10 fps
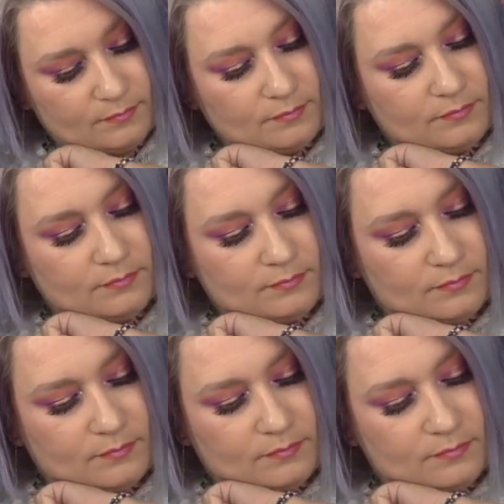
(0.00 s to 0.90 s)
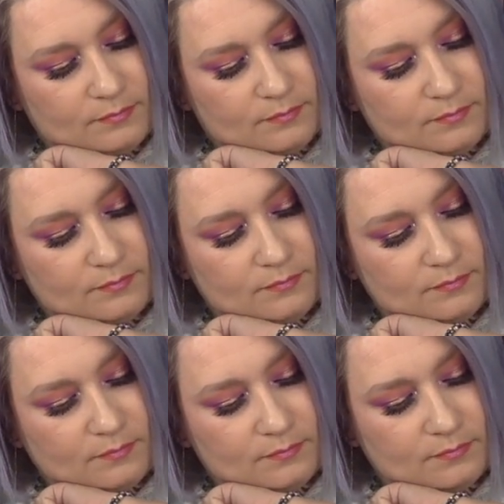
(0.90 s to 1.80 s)

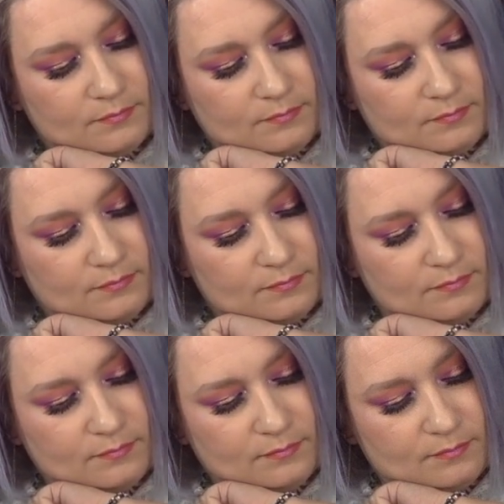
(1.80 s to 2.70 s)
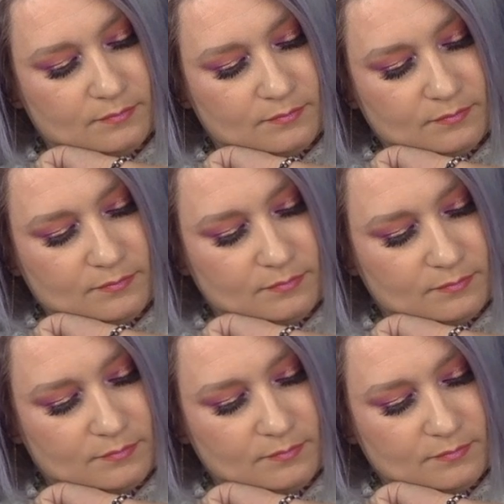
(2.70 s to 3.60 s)

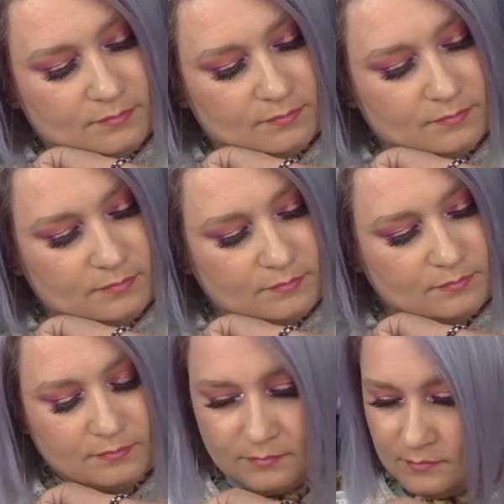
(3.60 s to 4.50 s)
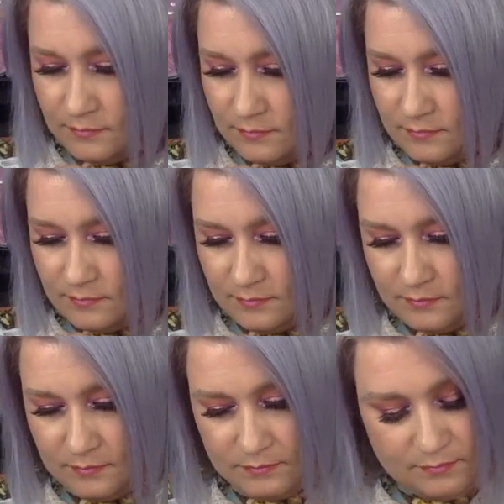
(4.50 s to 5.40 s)

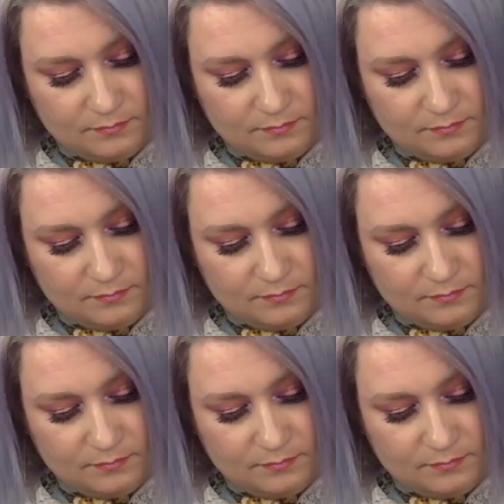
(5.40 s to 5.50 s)
(no one is talking)